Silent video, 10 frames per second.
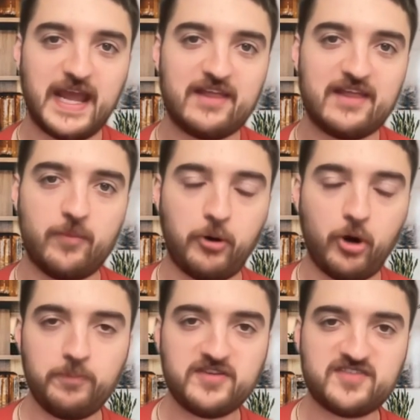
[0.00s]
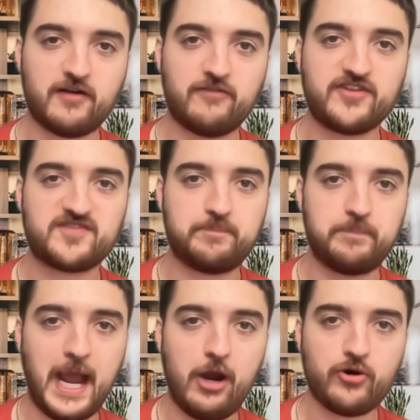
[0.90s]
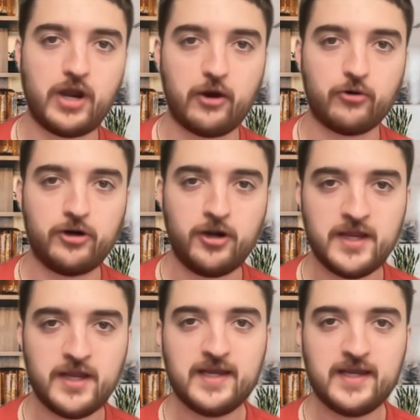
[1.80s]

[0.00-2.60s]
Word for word: And the purpose of this power hour